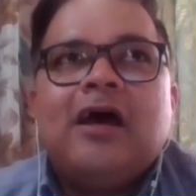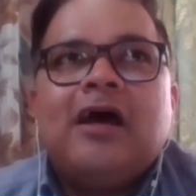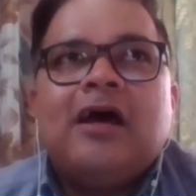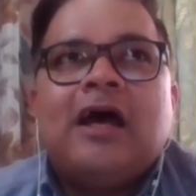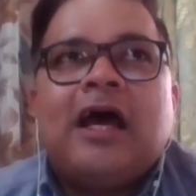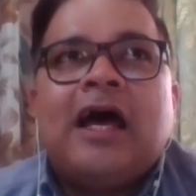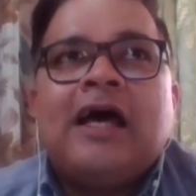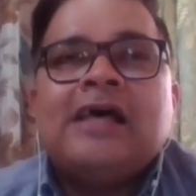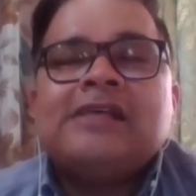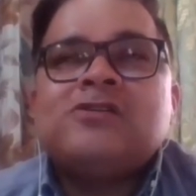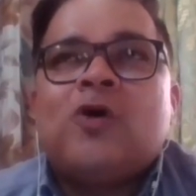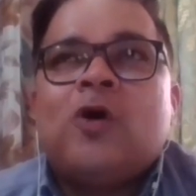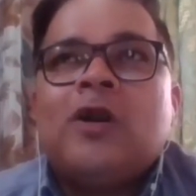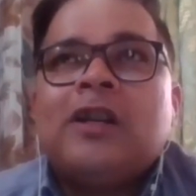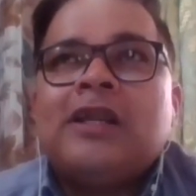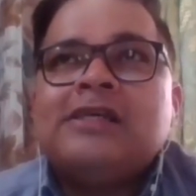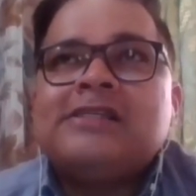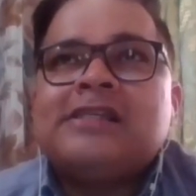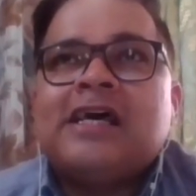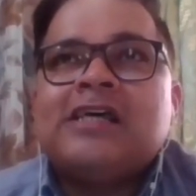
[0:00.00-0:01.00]
as
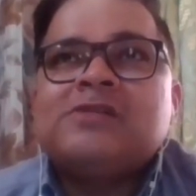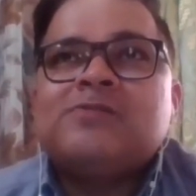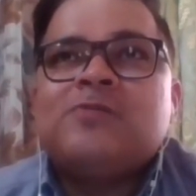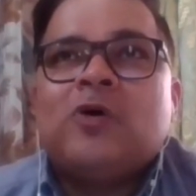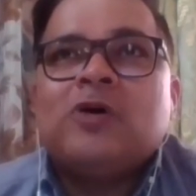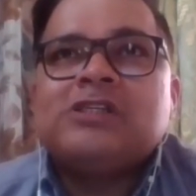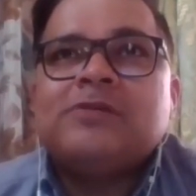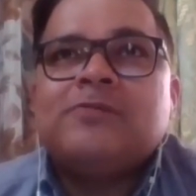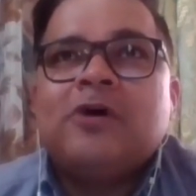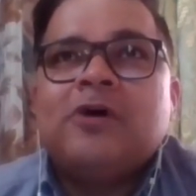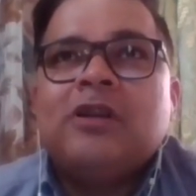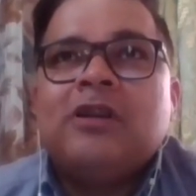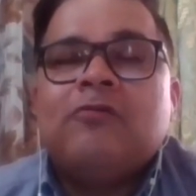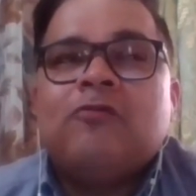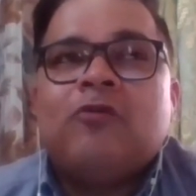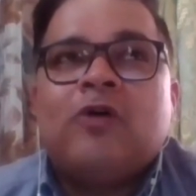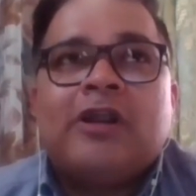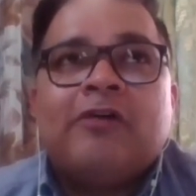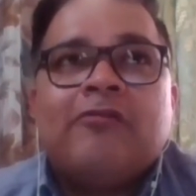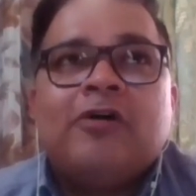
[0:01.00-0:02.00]
honest as possible,
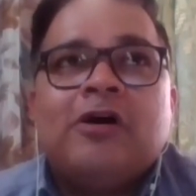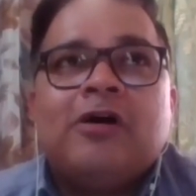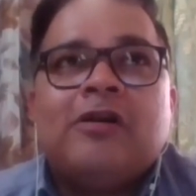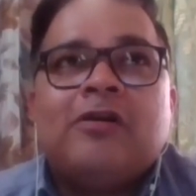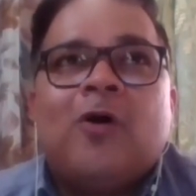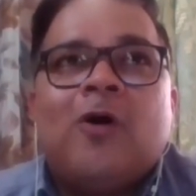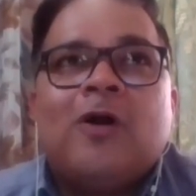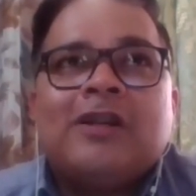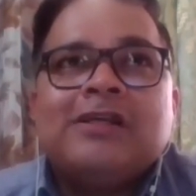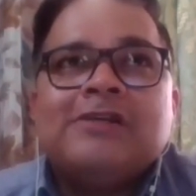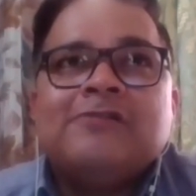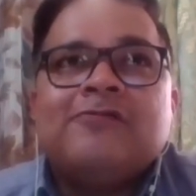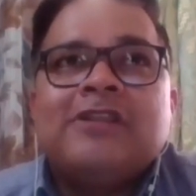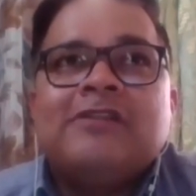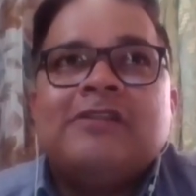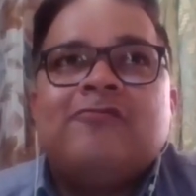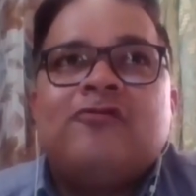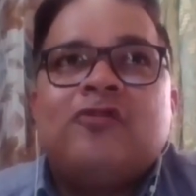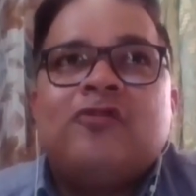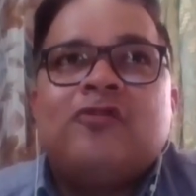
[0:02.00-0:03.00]
whatever honest
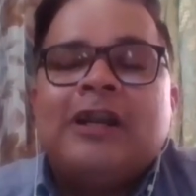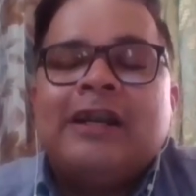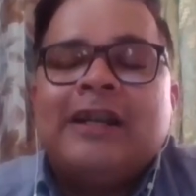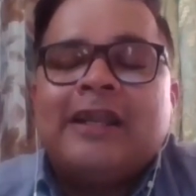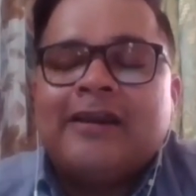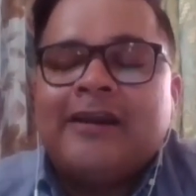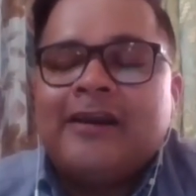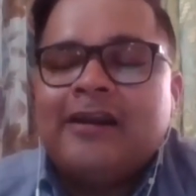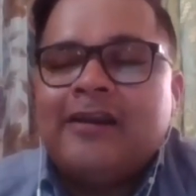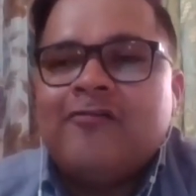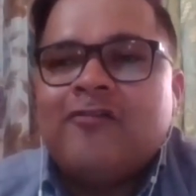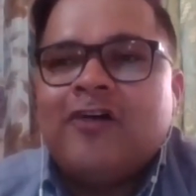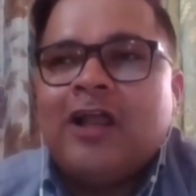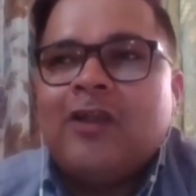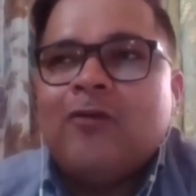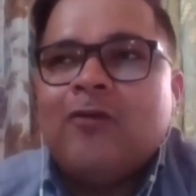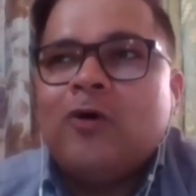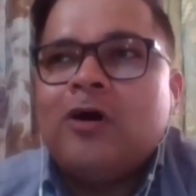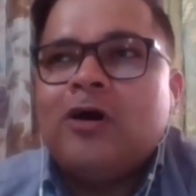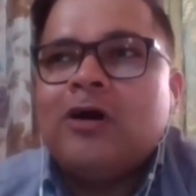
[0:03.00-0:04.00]
with full integrity, if I
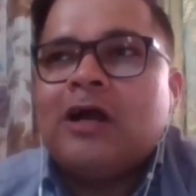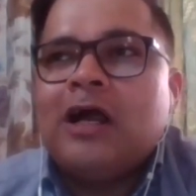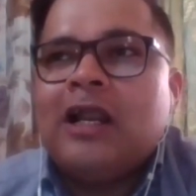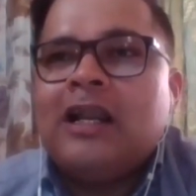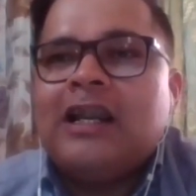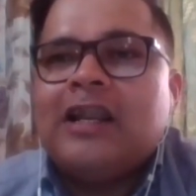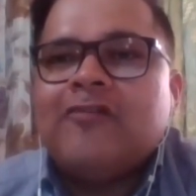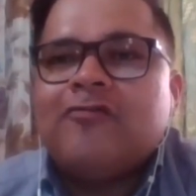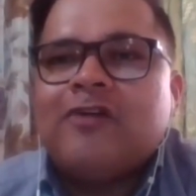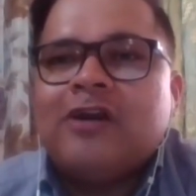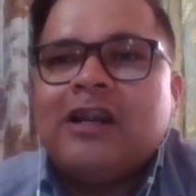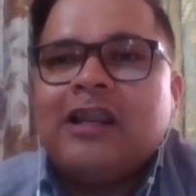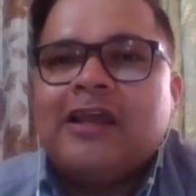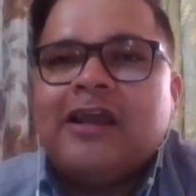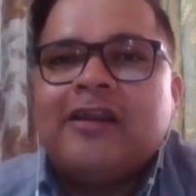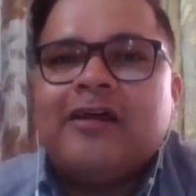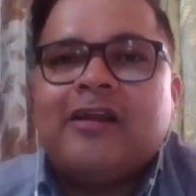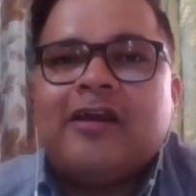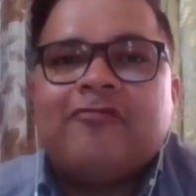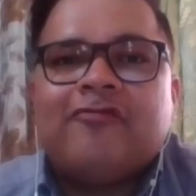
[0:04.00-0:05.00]
work, I'll definitely
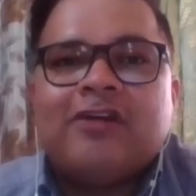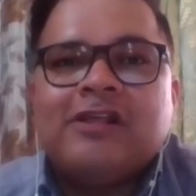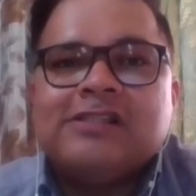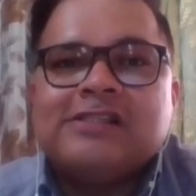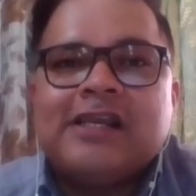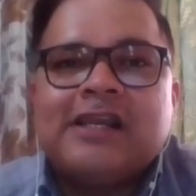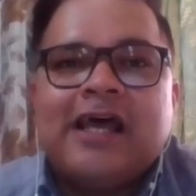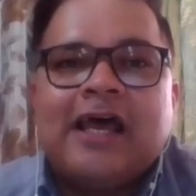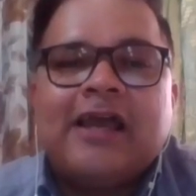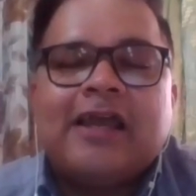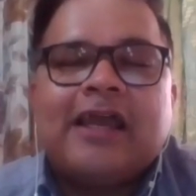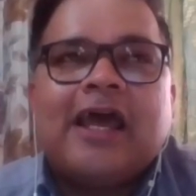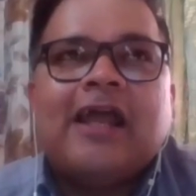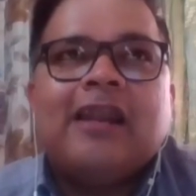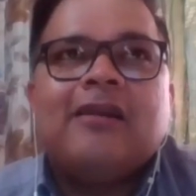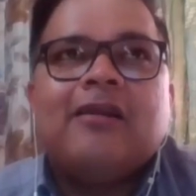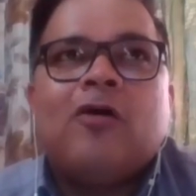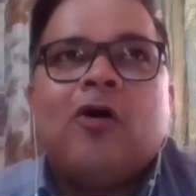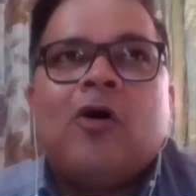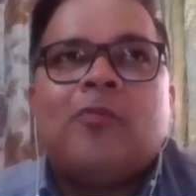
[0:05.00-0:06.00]
get a reference and I
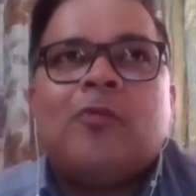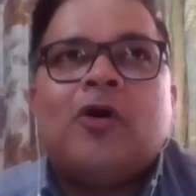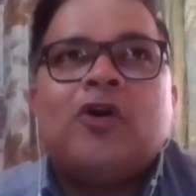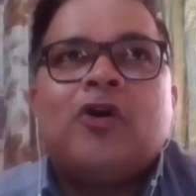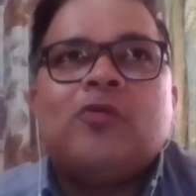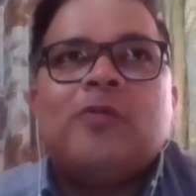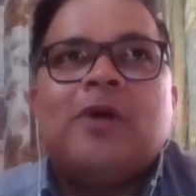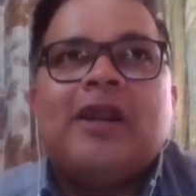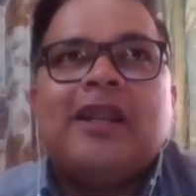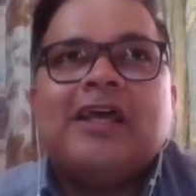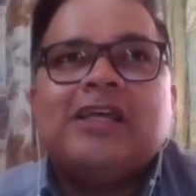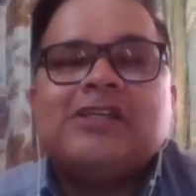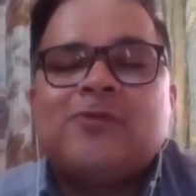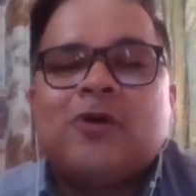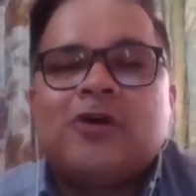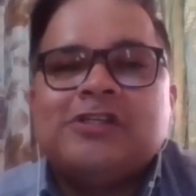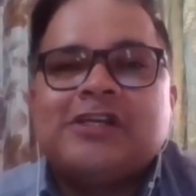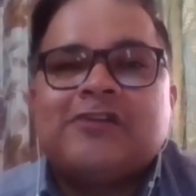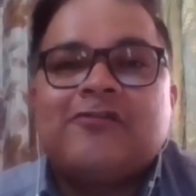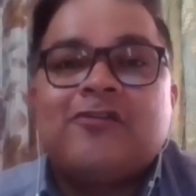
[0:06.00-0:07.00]
can hop on to my next
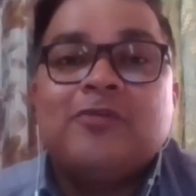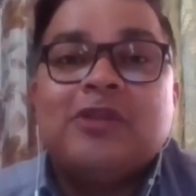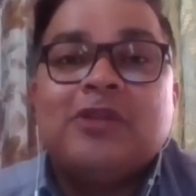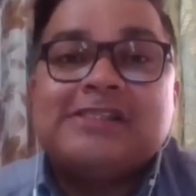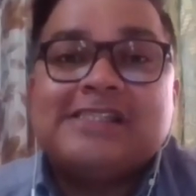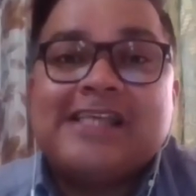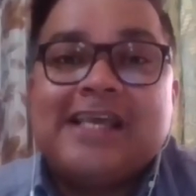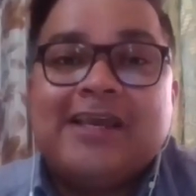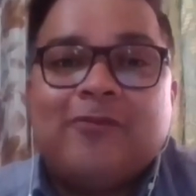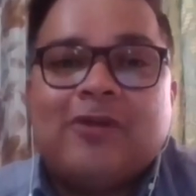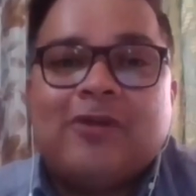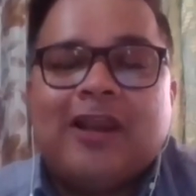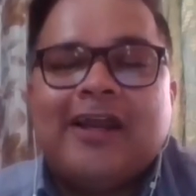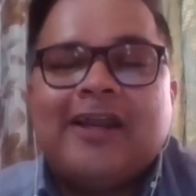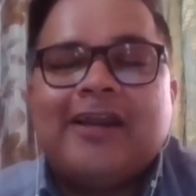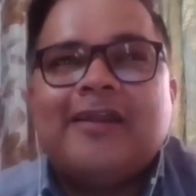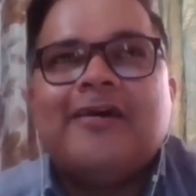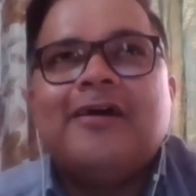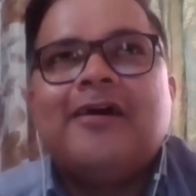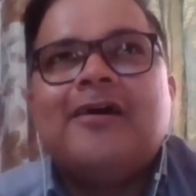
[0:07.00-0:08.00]
project from the same
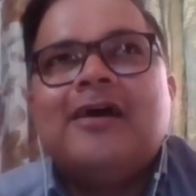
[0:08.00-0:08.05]
client.